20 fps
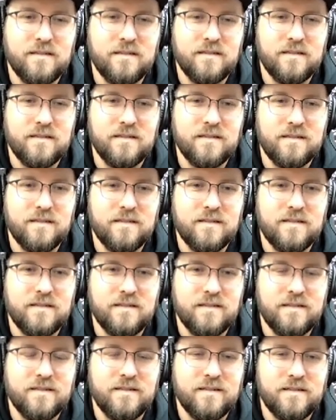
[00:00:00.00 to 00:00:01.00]

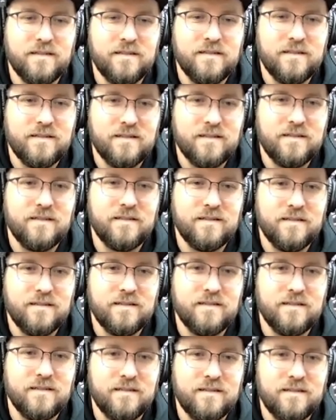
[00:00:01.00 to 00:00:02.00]

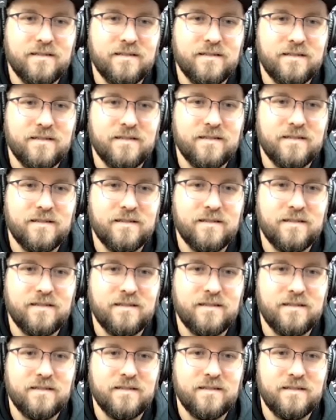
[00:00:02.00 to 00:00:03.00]

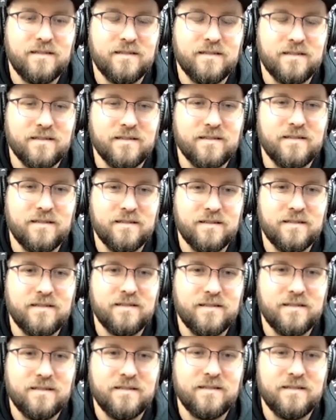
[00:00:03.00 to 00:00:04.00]

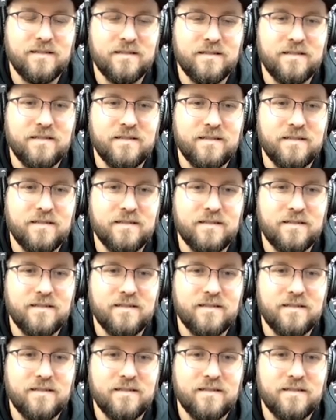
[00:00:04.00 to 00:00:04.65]
No words are spoken by the person on screen.